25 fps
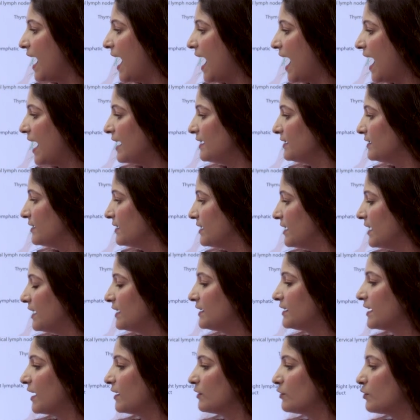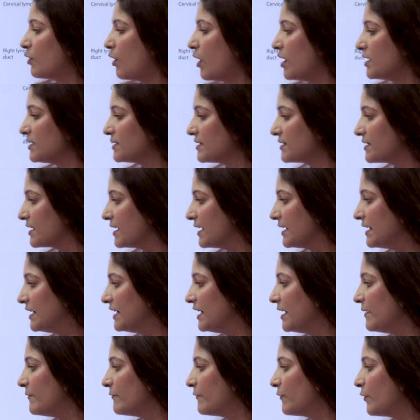and it can cause
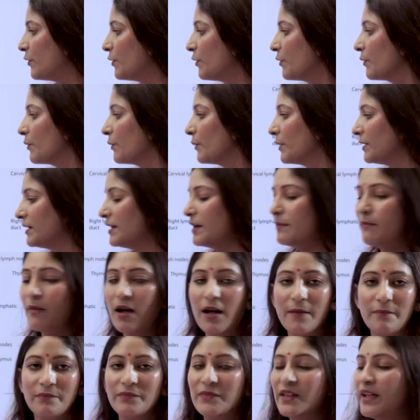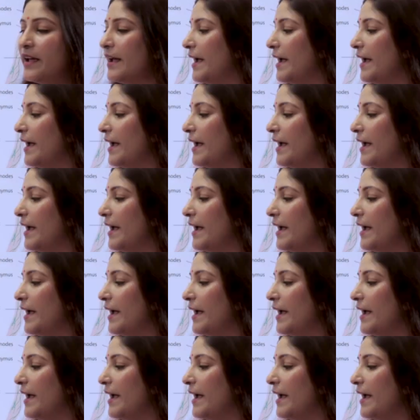lymphedema,